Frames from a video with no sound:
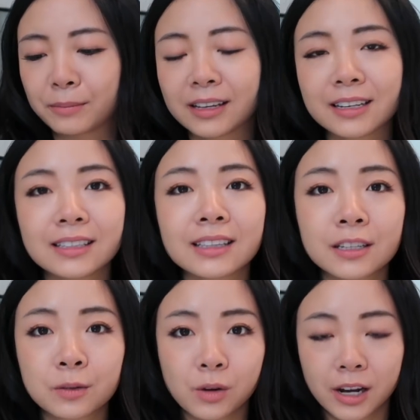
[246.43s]
Because
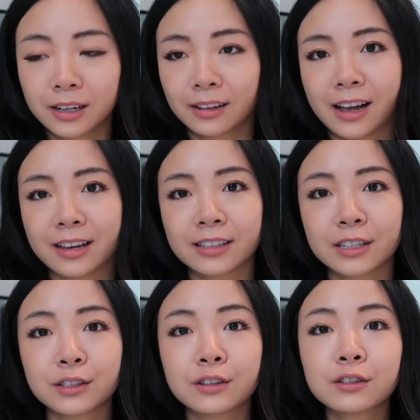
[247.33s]
this wine glass
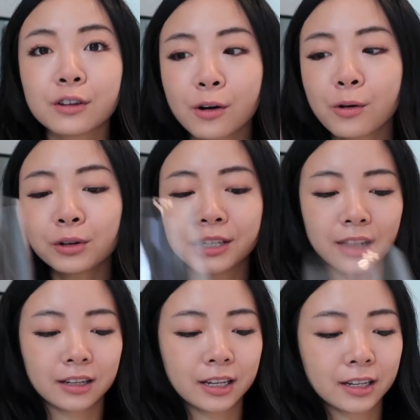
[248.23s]
is so
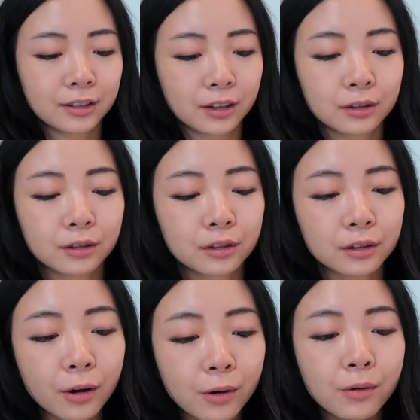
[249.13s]
delicate,
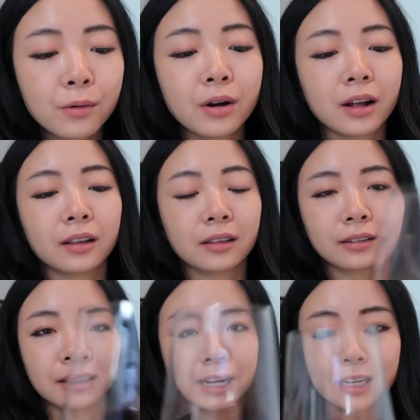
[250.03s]
so
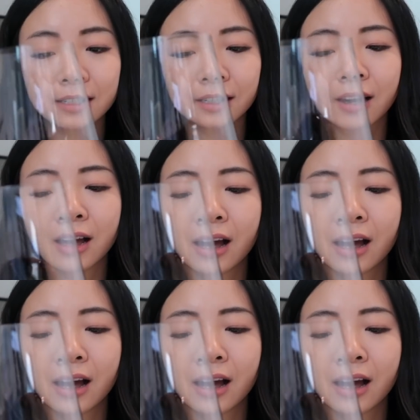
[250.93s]
light.